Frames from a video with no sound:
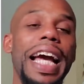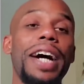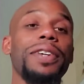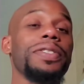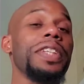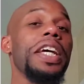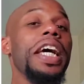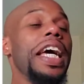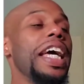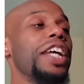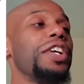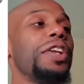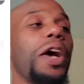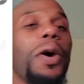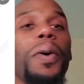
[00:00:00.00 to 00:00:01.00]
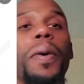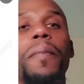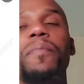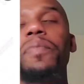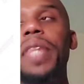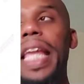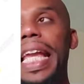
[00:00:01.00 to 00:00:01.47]
house. You know,
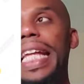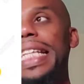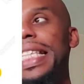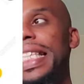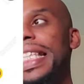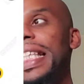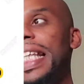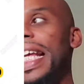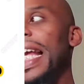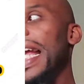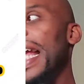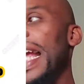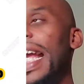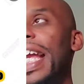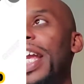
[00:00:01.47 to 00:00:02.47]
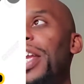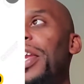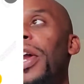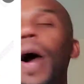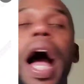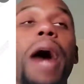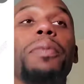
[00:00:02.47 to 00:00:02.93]

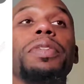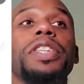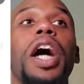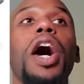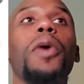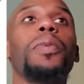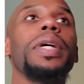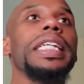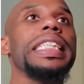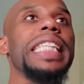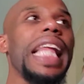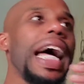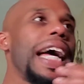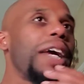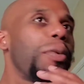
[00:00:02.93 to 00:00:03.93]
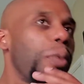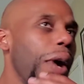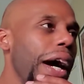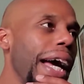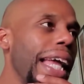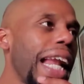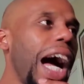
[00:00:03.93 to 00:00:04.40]
I was always like,
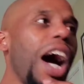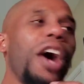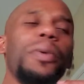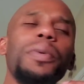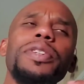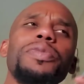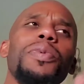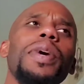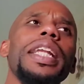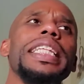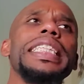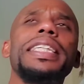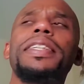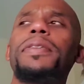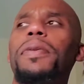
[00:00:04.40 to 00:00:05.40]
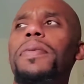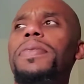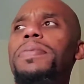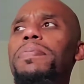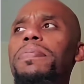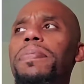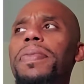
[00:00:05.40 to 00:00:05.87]
what? I always wanted to,
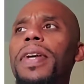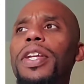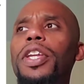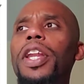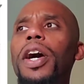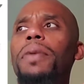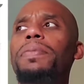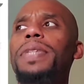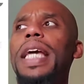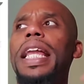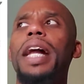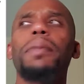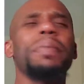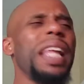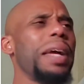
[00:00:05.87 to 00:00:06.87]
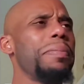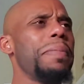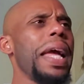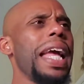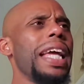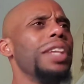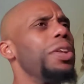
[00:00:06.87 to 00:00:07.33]
what I'm saying. I'm like,
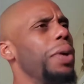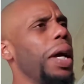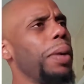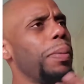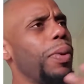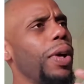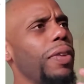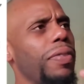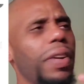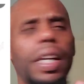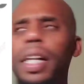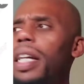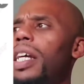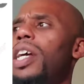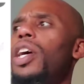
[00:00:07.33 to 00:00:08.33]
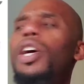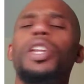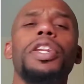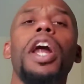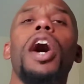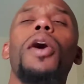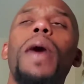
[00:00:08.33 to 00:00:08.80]
man, do you got a boyfriend?
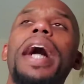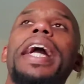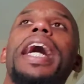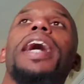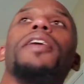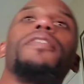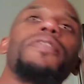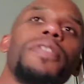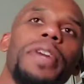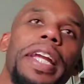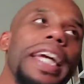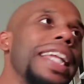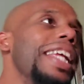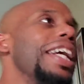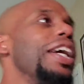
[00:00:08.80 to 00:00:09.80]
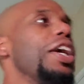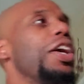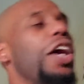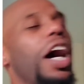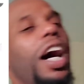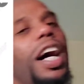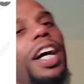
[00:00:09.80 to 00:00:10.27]
No, I got a friend.
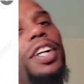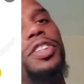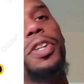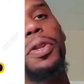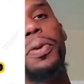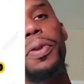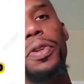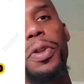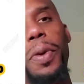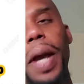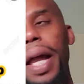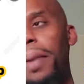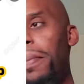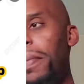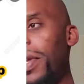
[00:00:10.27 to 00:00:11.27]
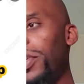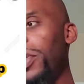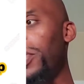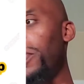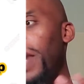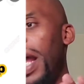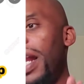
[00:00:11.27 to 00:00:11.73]
You got
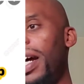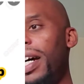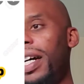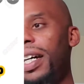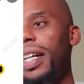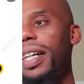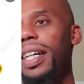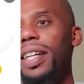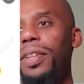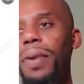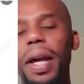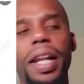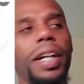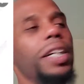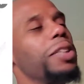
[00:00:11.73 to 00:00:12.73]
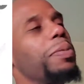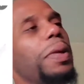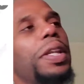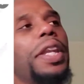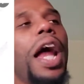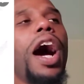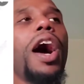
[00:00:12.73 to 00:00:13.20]
a
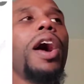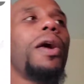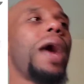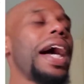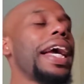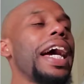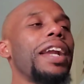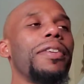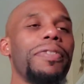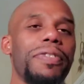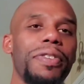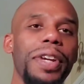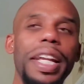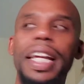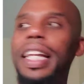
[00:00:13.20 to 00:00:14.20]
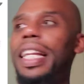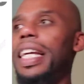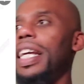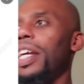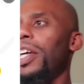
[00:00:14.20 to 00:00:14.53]
husband? No, I got a friend.